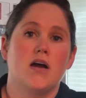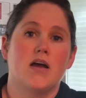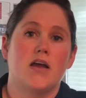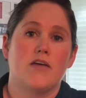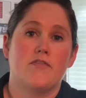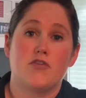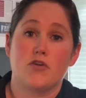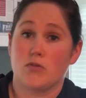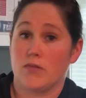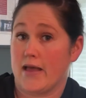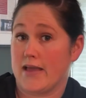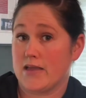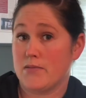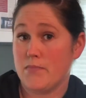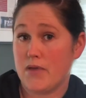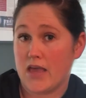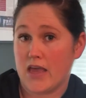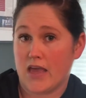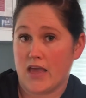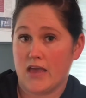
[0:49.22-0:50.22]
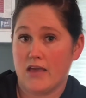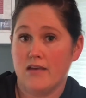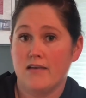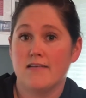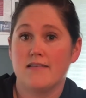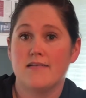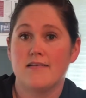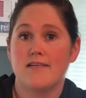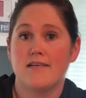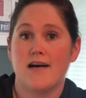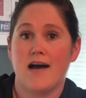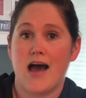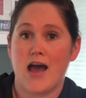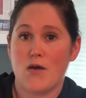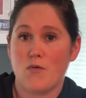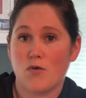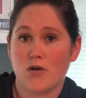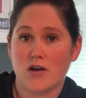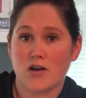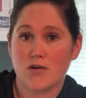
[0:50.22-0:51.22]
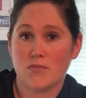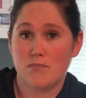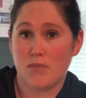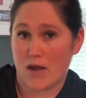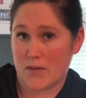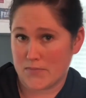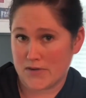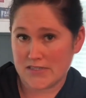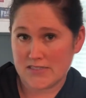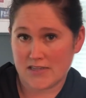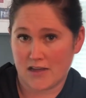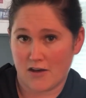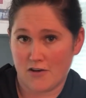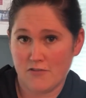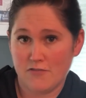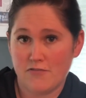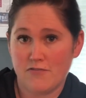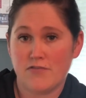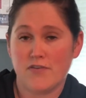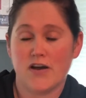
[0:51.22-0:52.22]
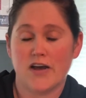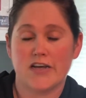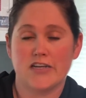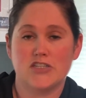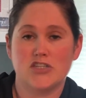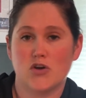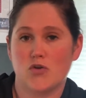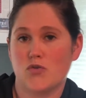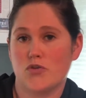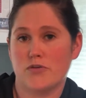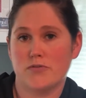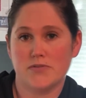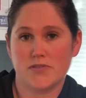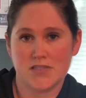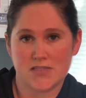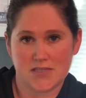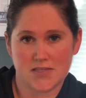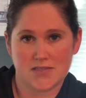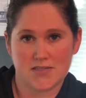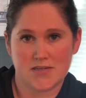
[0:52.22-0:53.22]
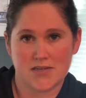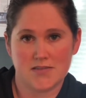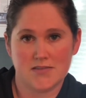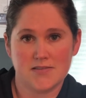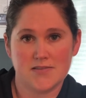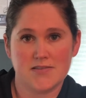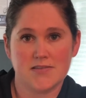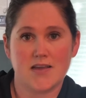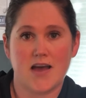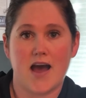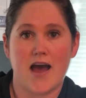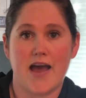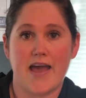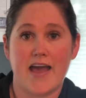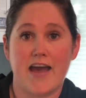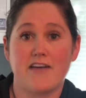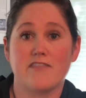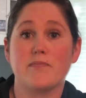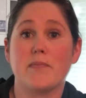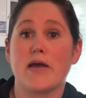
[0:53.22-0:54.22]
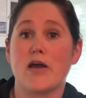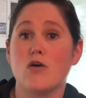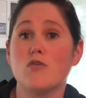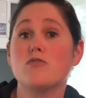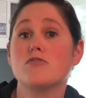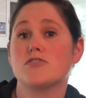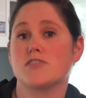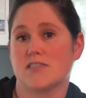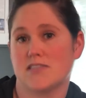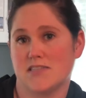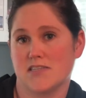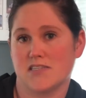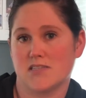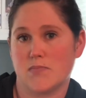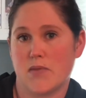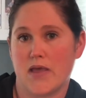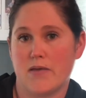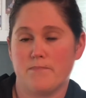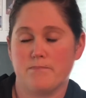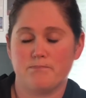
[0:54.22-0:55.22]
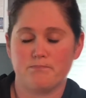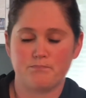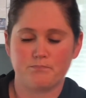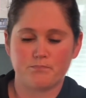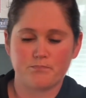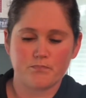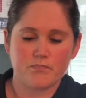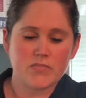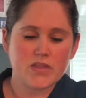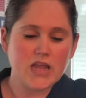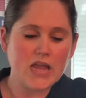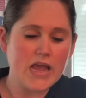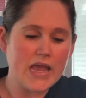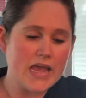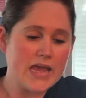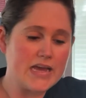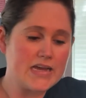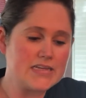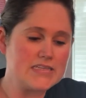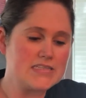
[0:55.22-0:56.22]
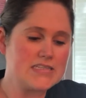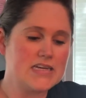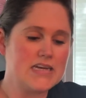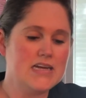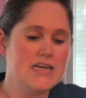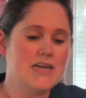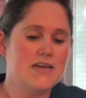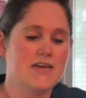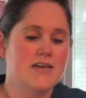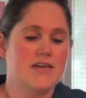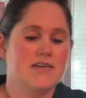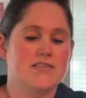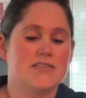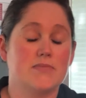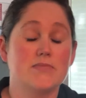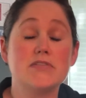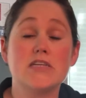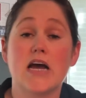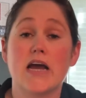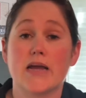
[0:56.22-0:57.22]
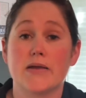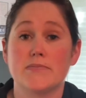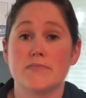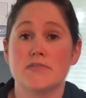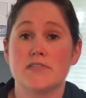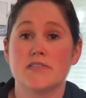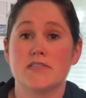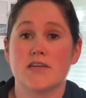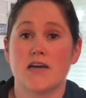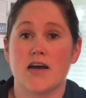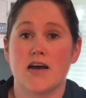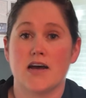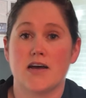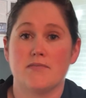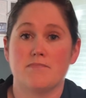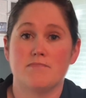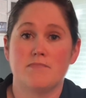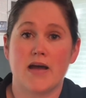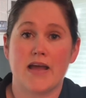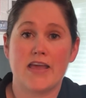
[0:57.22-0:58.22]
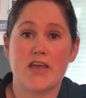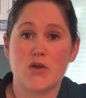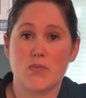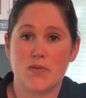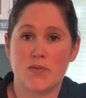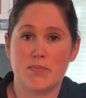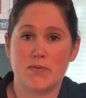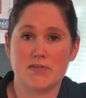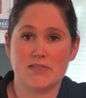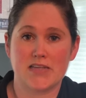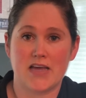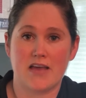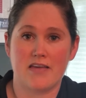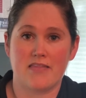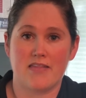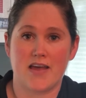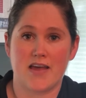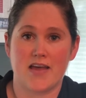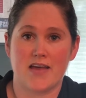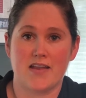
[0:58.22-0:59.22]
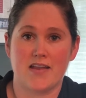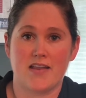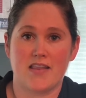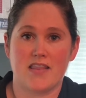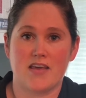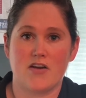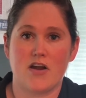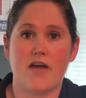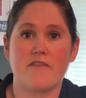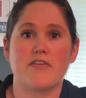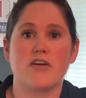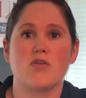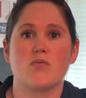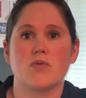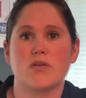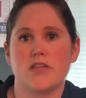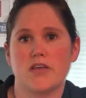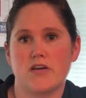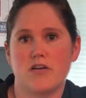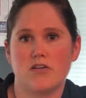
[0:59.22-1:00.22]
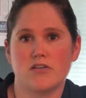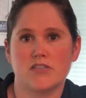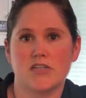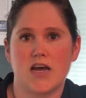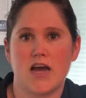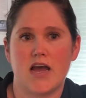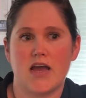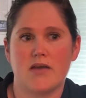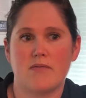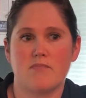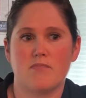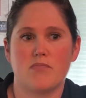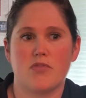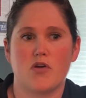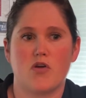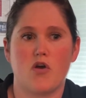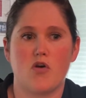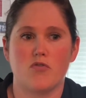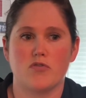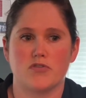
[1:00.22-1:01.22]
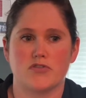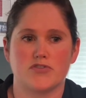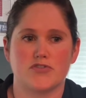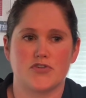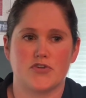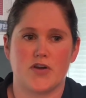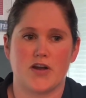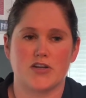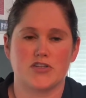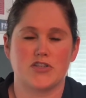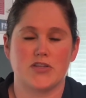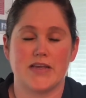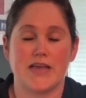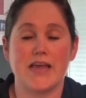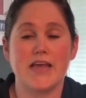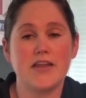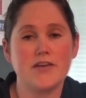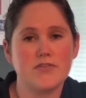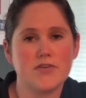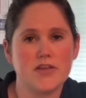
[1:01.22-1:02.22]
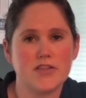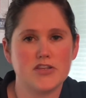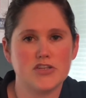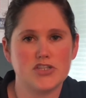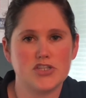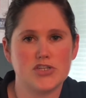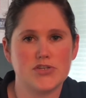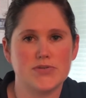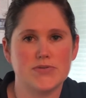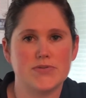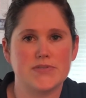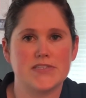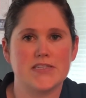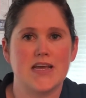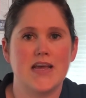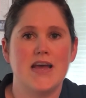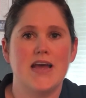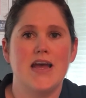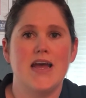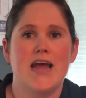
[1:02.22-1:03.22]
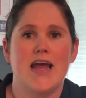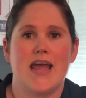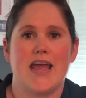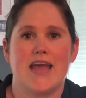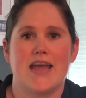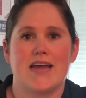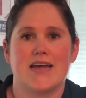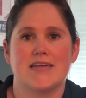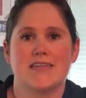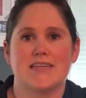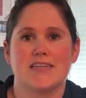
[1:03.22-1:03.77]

if you're like me, I work by myself. I don't use assistants. I have my owners assist me. And sometimes I hear people say that they're having a really hard time. Their owners are actually hindering the shoots, and